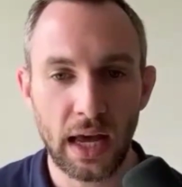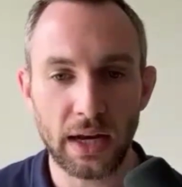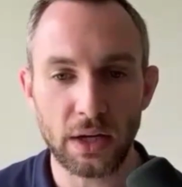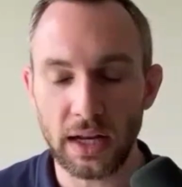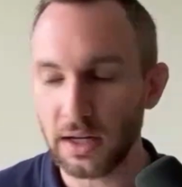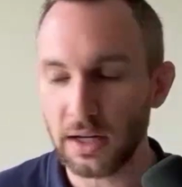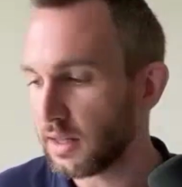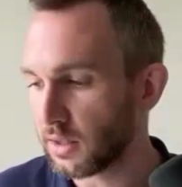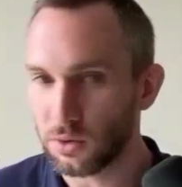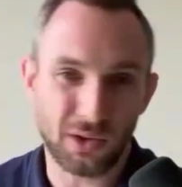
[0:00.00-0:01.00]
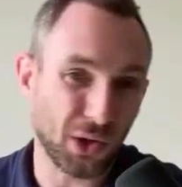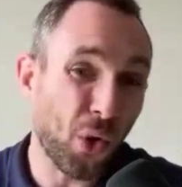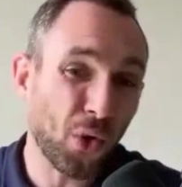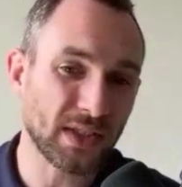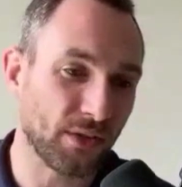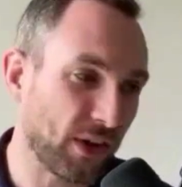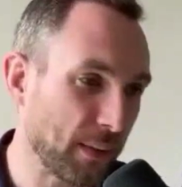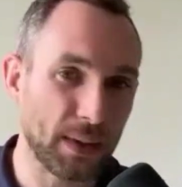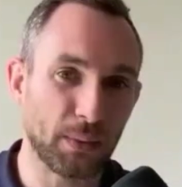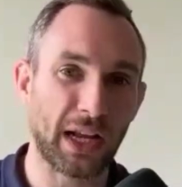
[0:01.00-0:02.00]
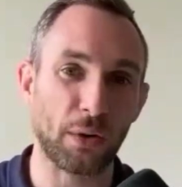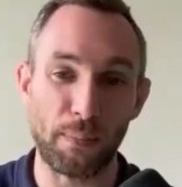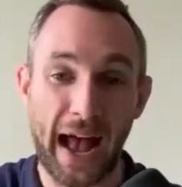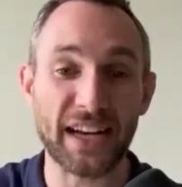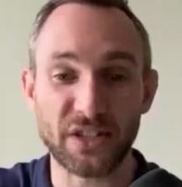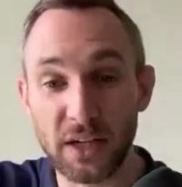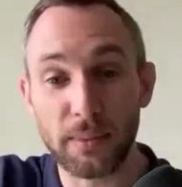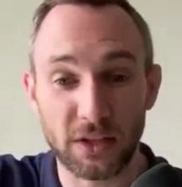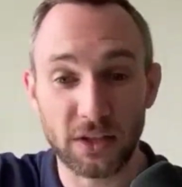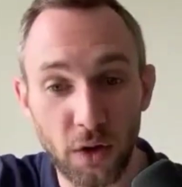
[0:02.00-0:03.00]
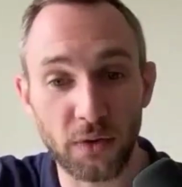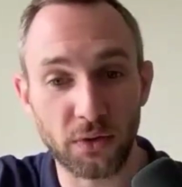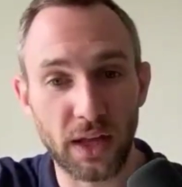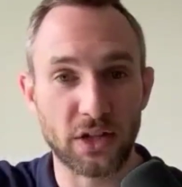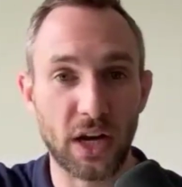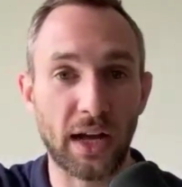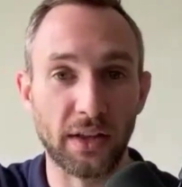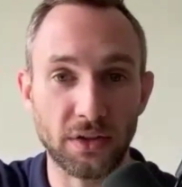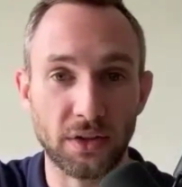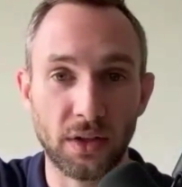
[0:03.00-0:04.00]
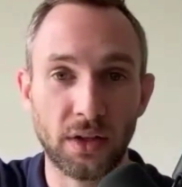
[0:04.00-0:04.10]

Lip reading: And the goal is to find people that are passionate about solving for that challenge.